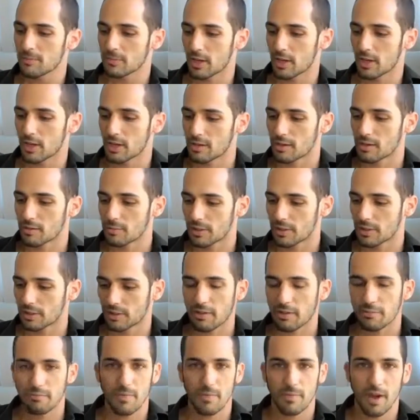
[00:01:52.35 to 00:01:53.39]
because
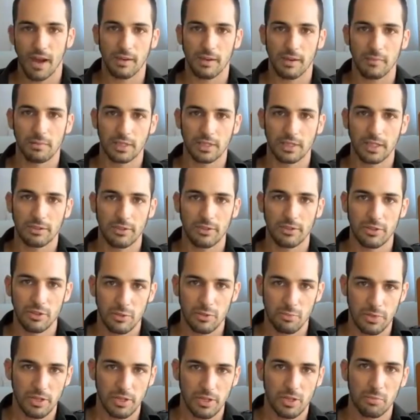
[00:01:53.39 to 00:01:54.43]
I believe that you
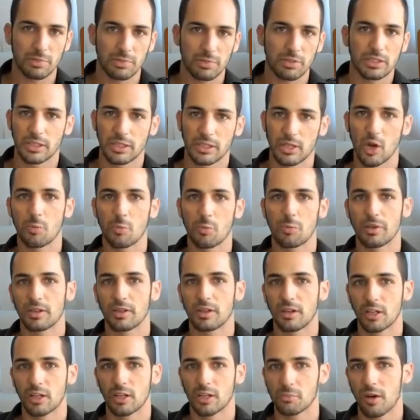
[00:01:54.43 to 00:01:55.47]
should be completely open
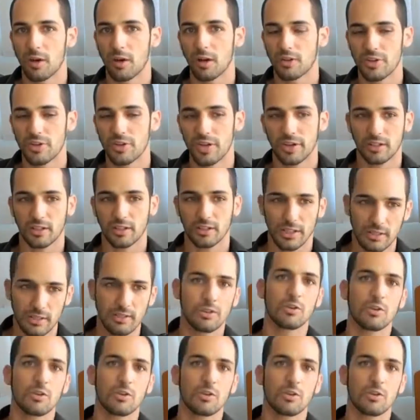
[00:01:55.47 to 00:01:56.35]
and unapologetically